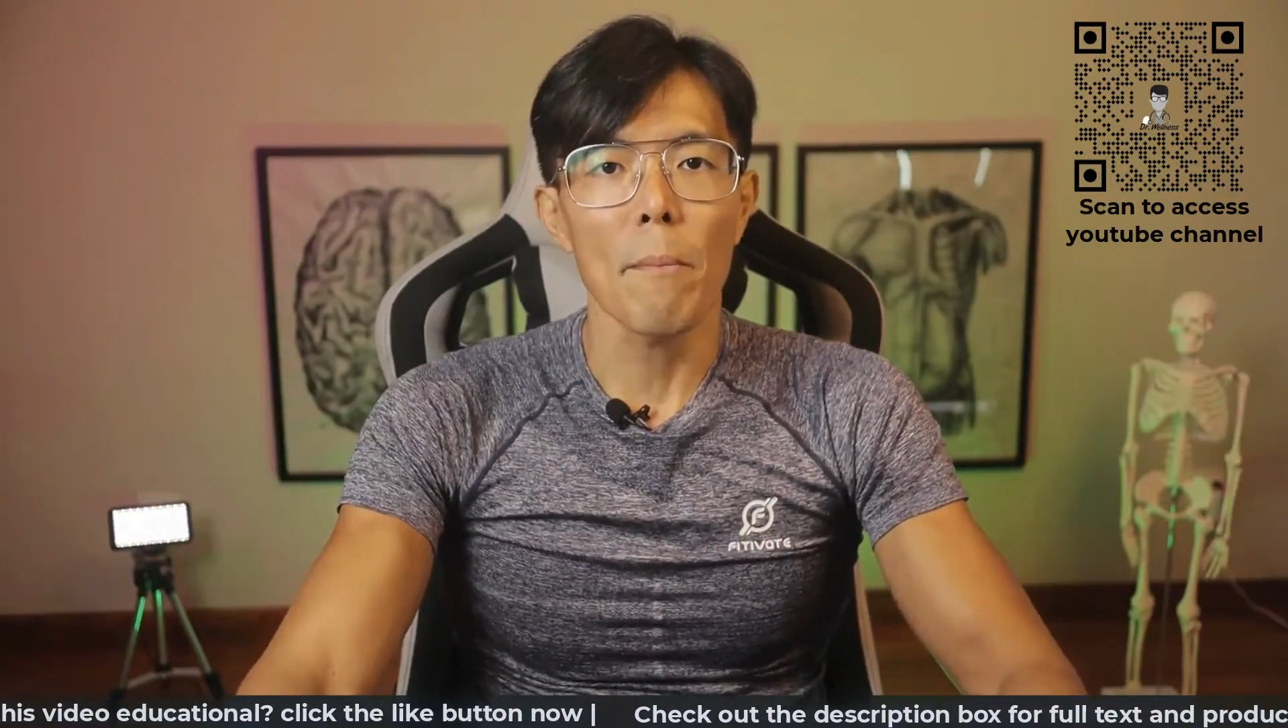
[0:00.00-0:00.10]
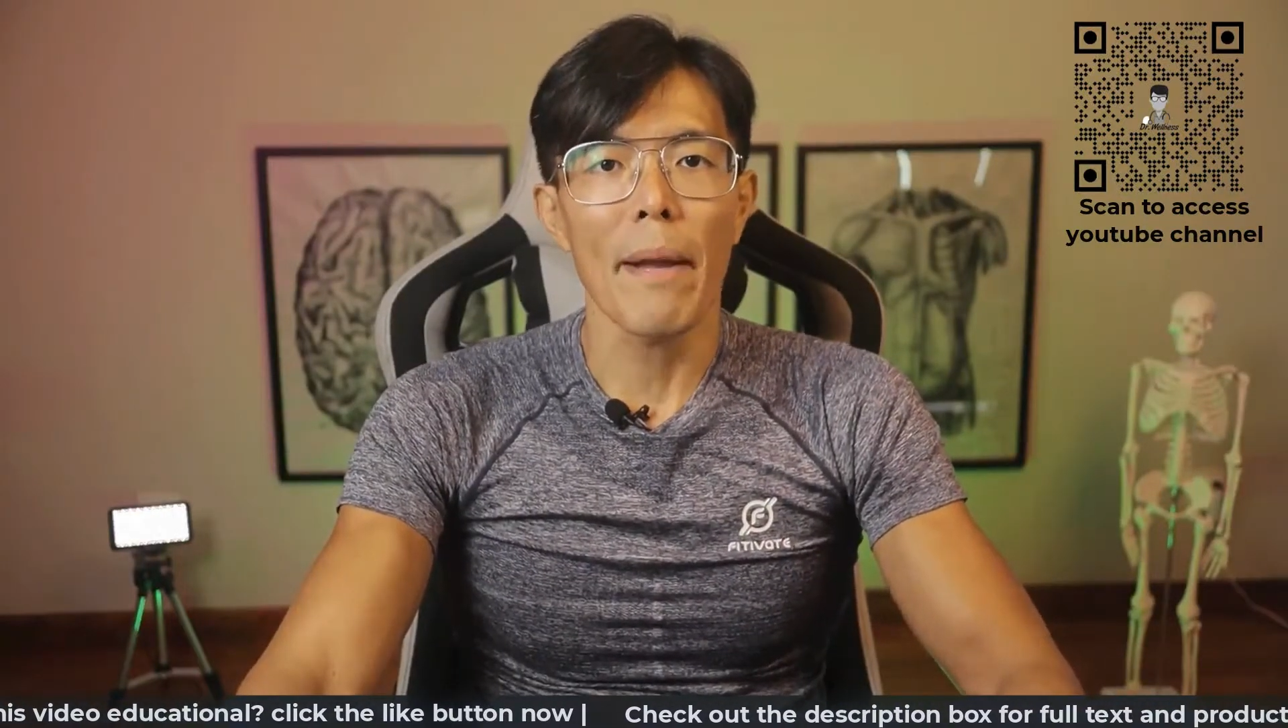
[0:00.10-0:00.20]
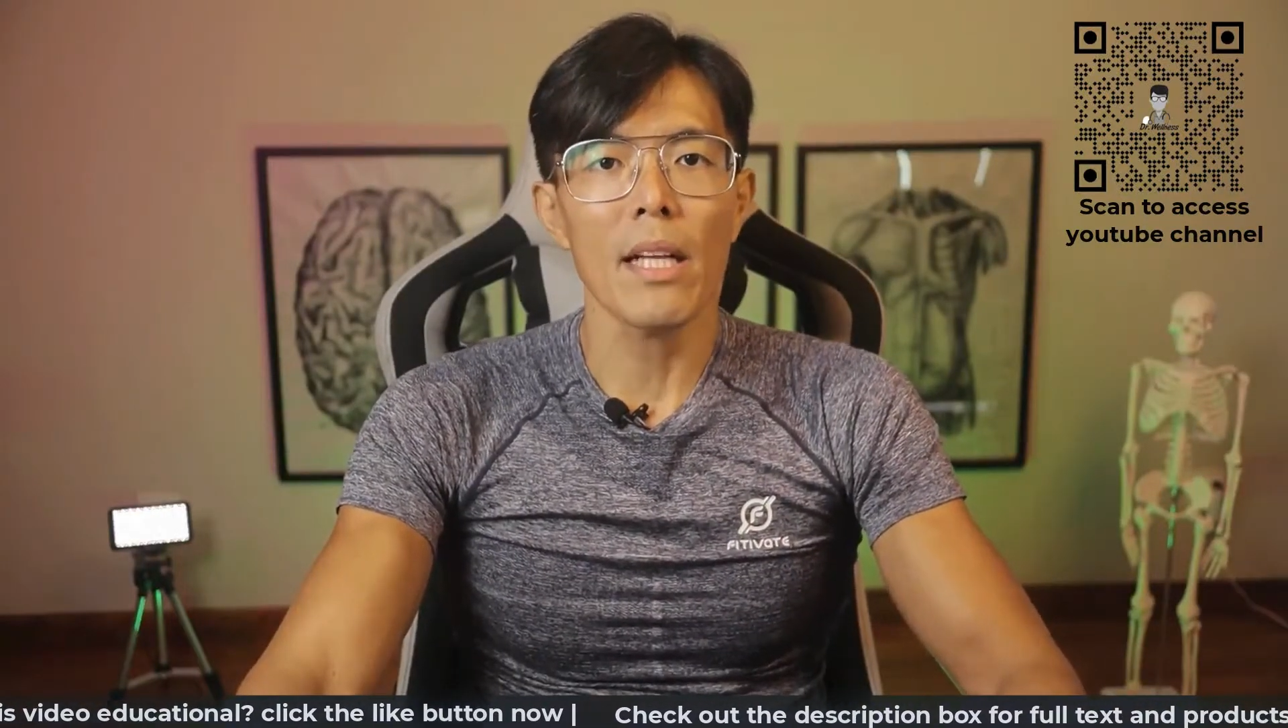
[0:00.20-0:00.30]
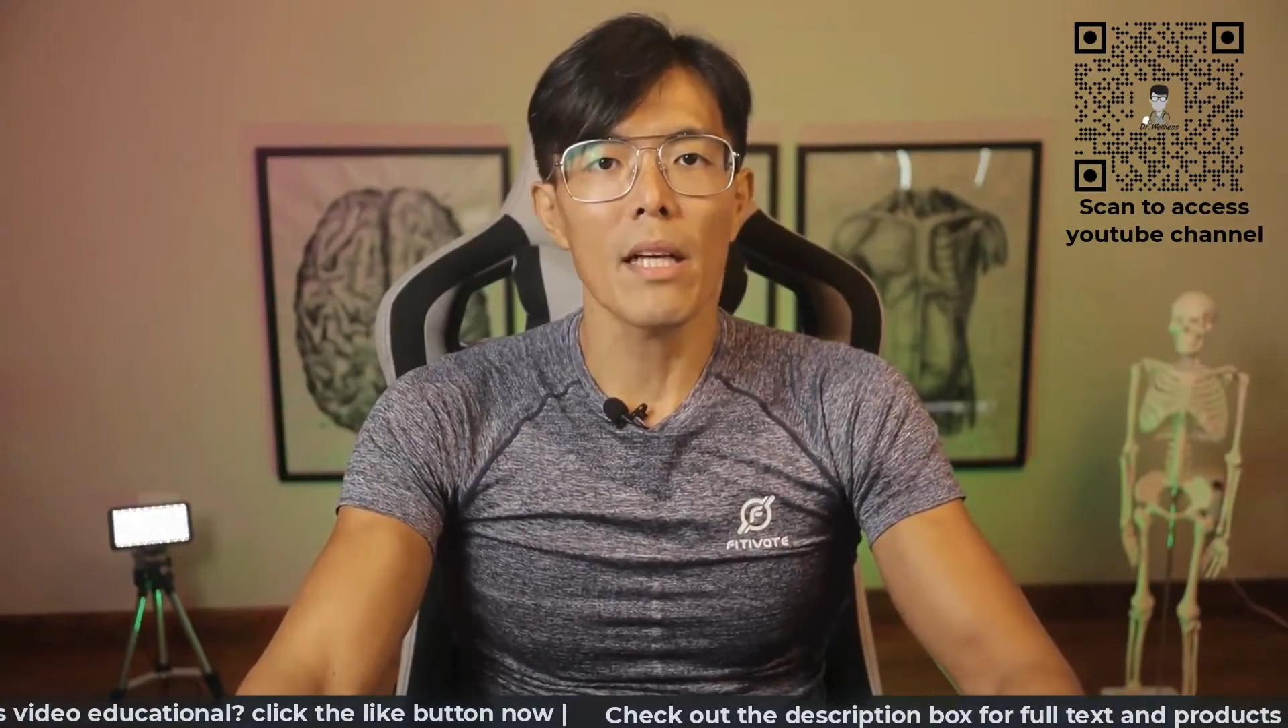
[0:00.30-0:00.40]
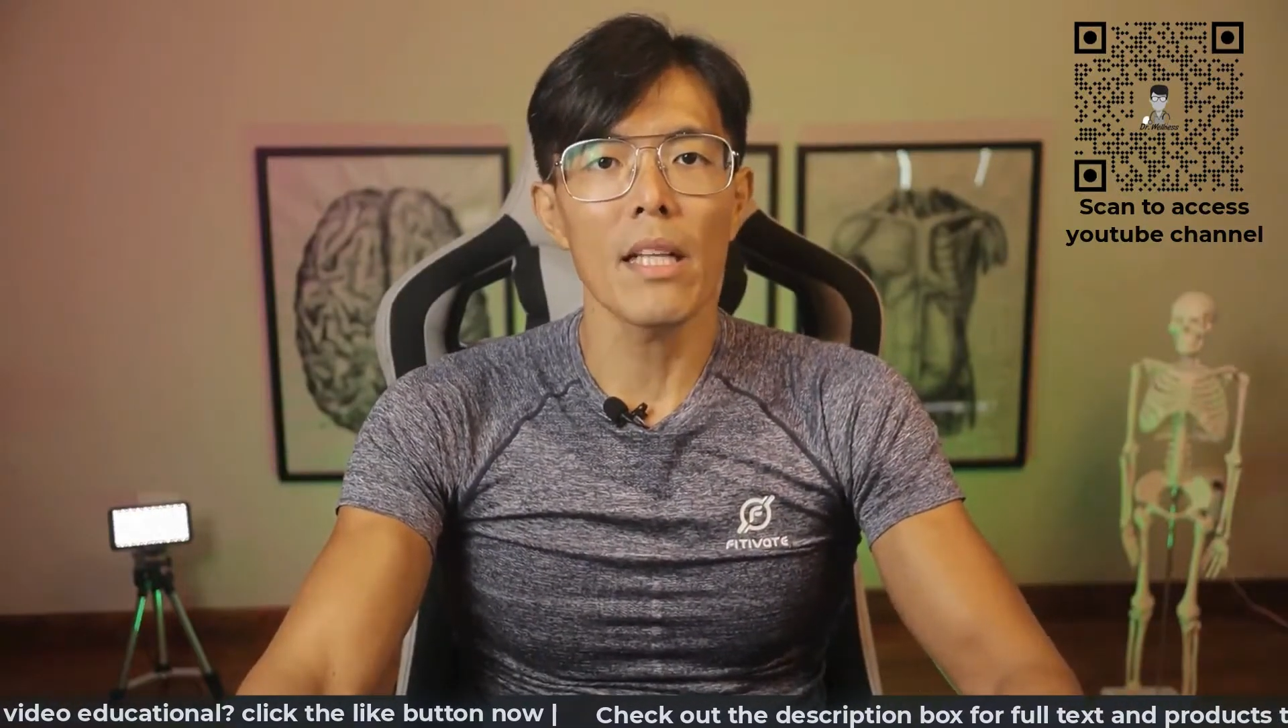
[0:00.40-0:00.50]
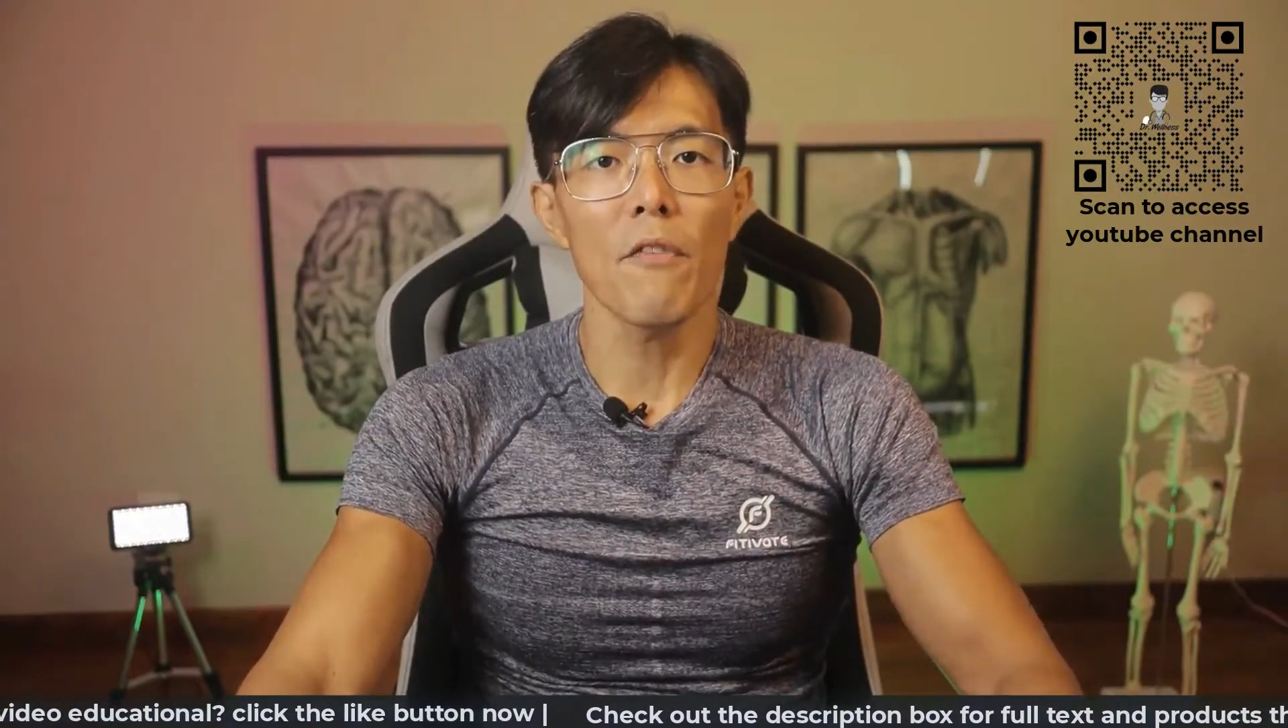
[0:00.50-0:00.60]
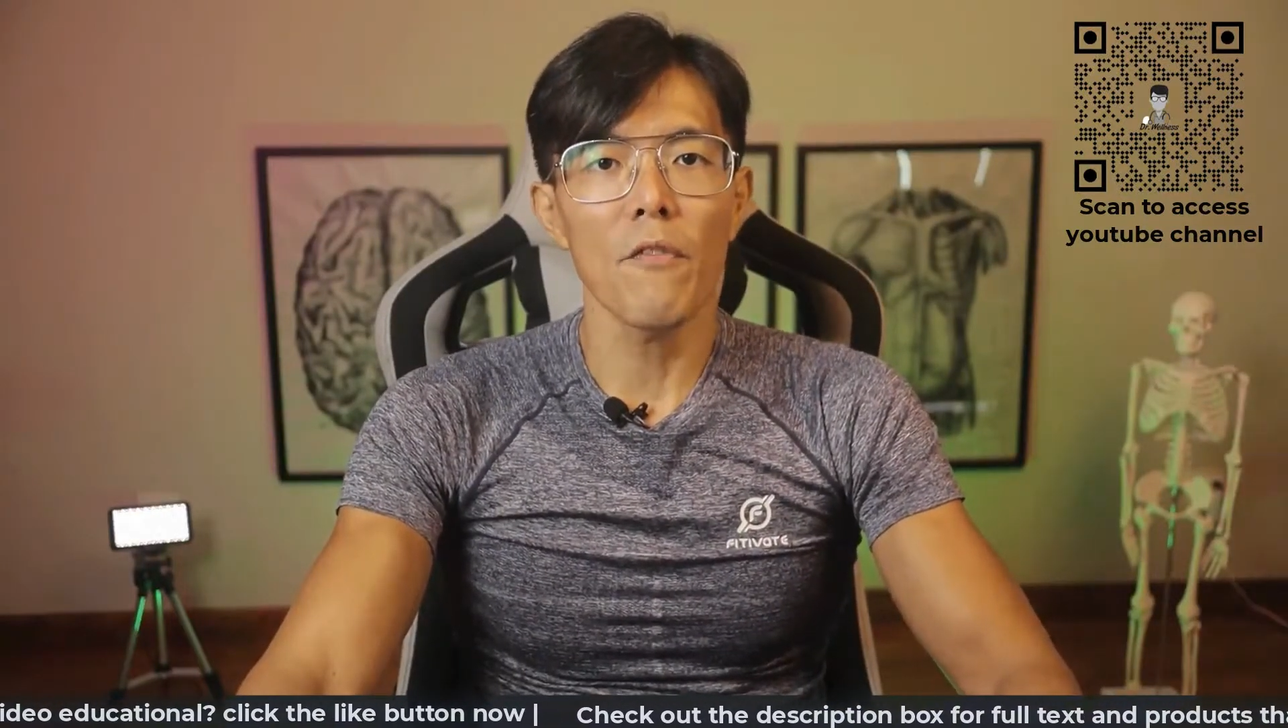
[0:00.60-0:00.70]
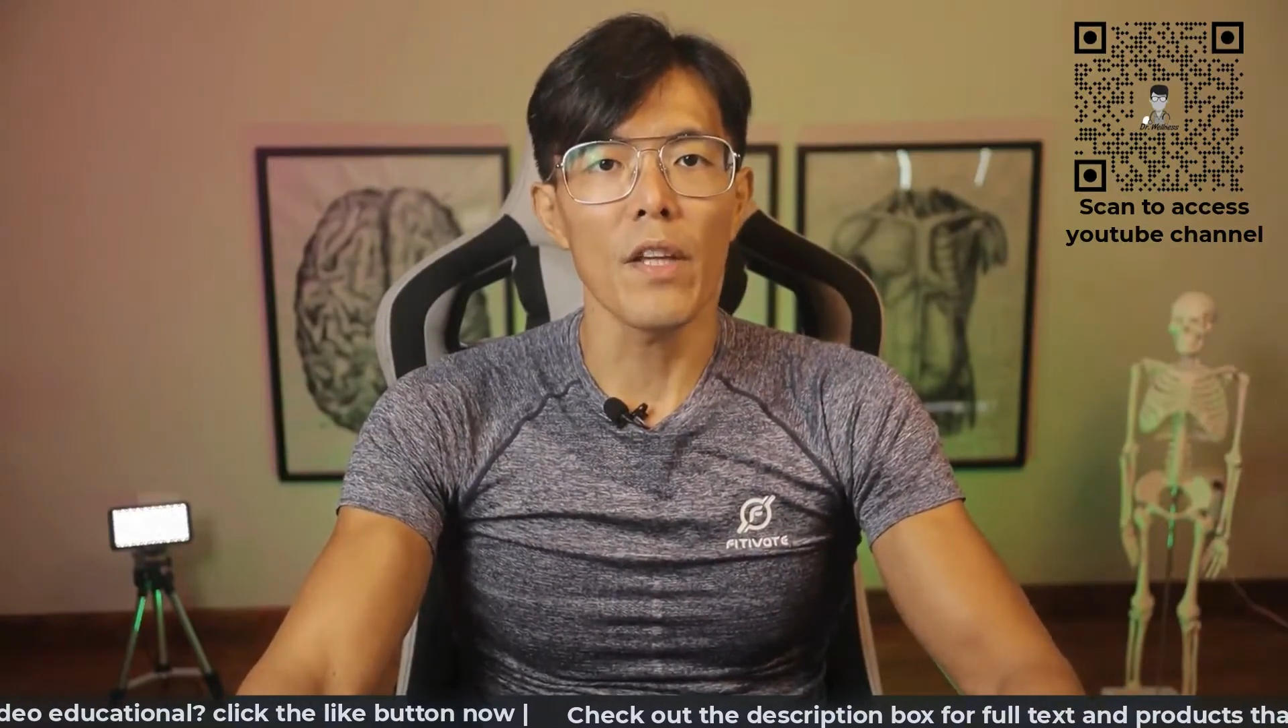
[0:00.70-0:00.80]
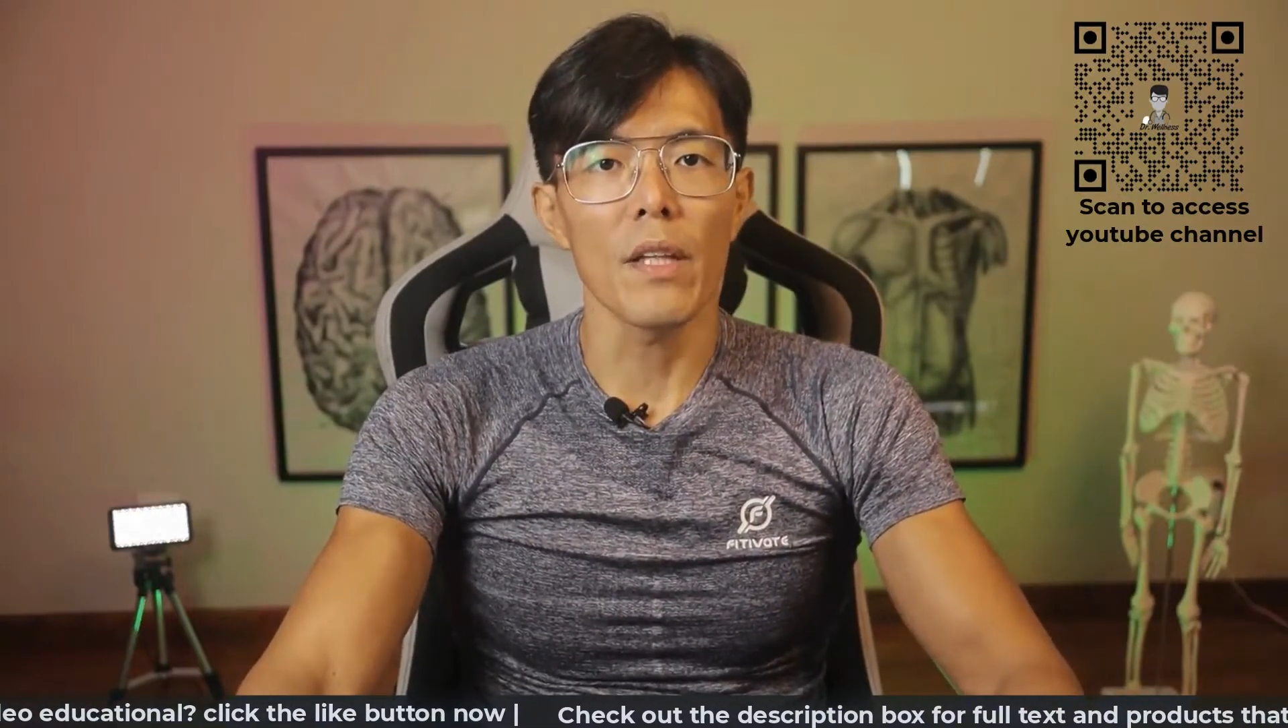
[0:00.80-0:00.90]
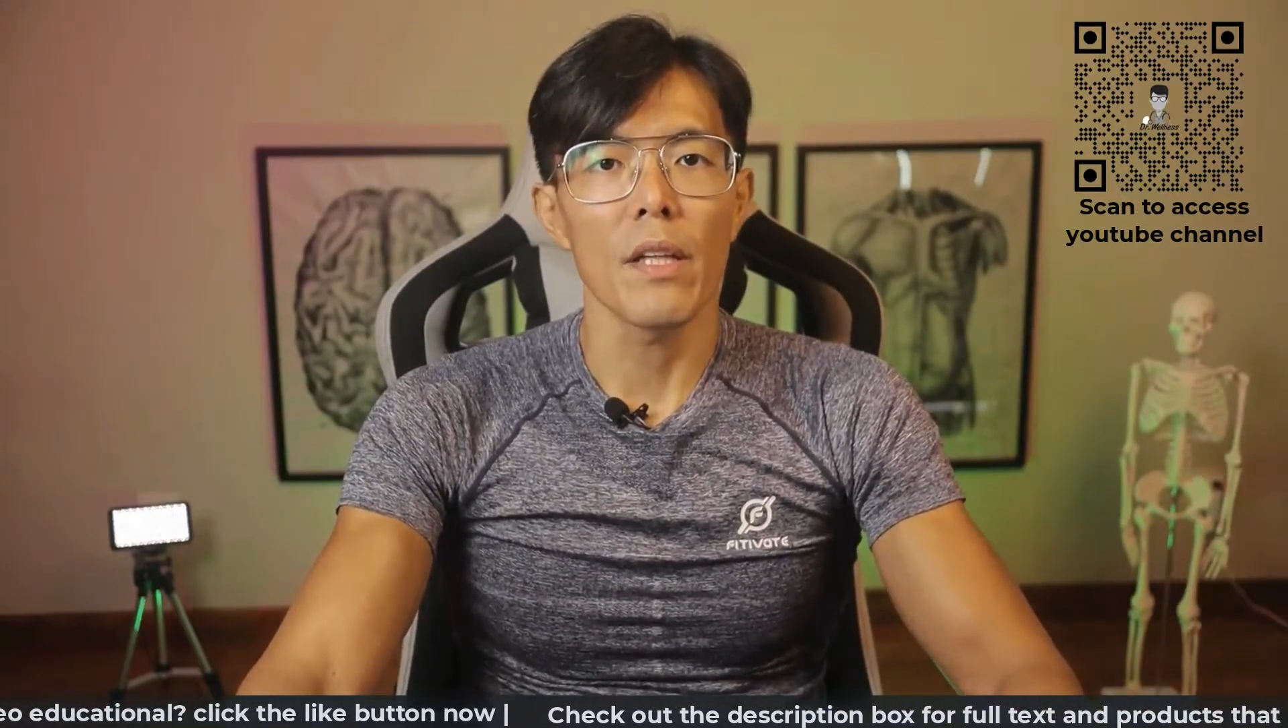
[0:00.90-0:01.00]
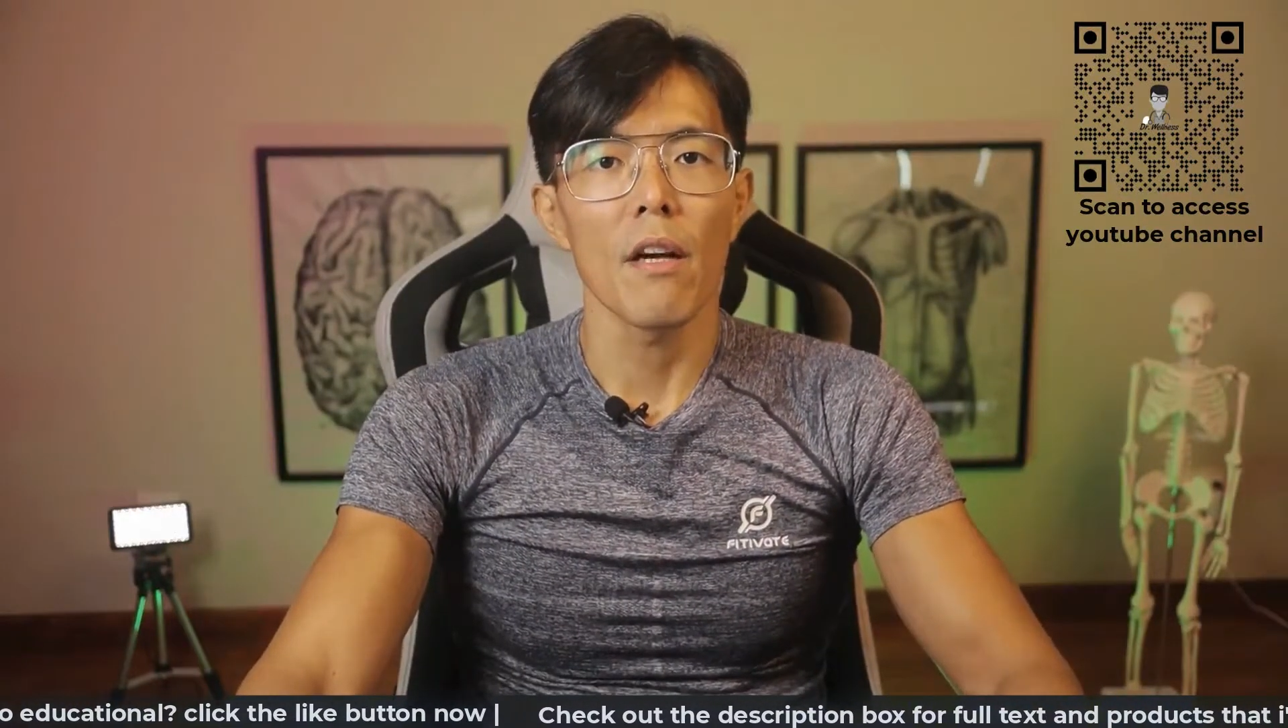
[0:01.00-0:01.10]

medically fit